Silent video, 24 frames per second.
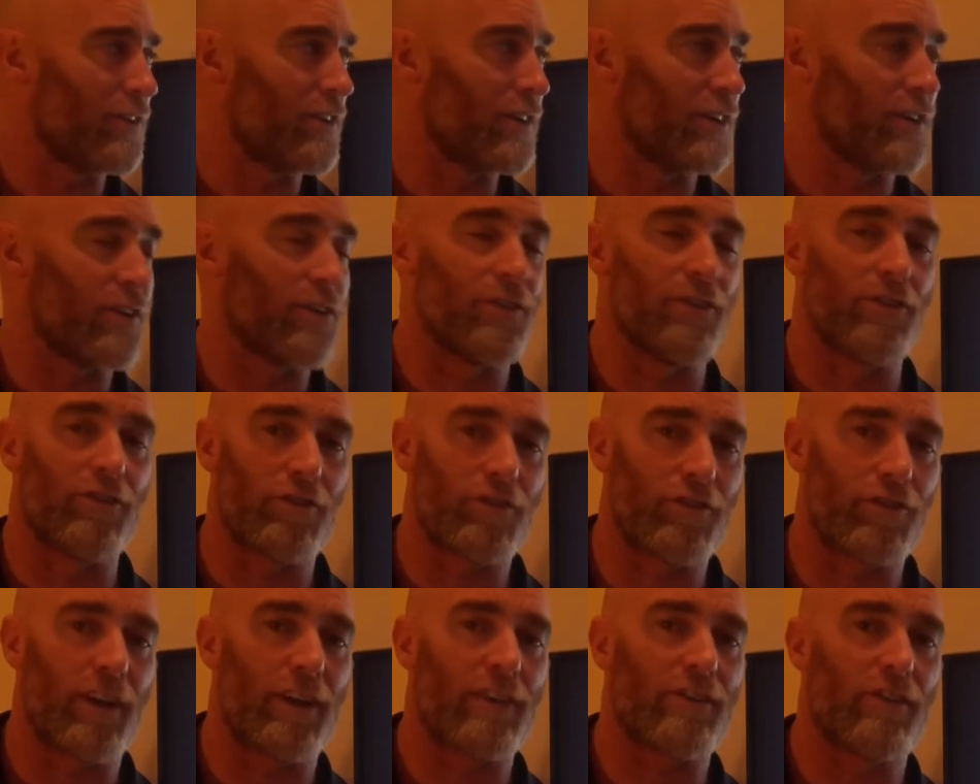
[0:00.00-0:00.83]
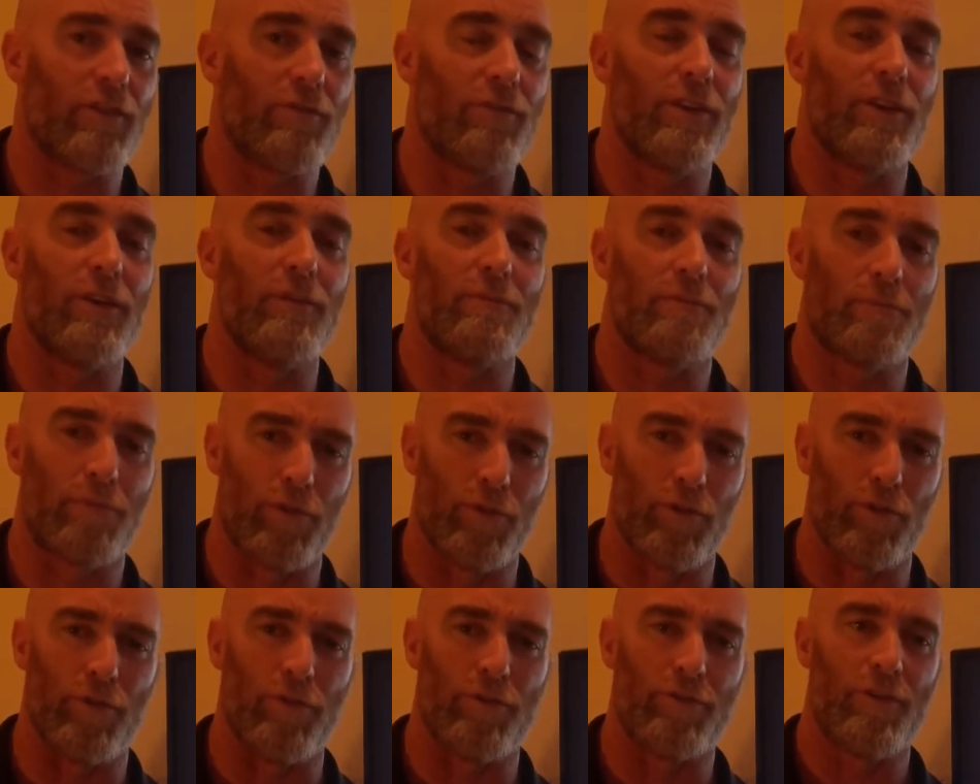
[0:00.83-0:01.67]
can constructively
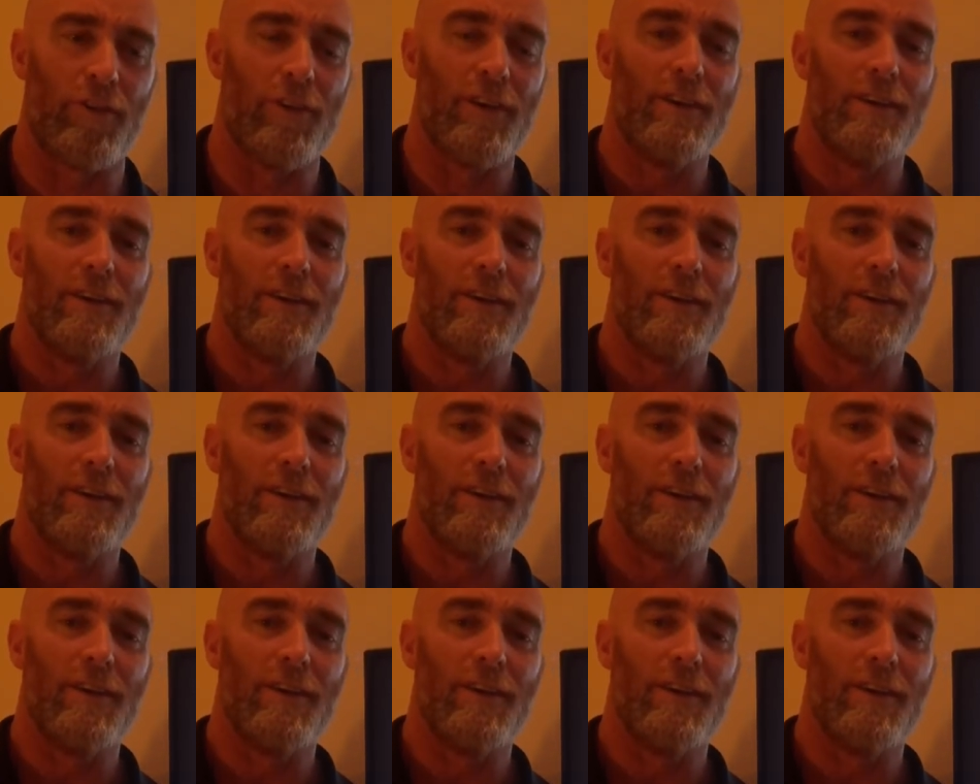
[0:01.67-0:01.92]
improve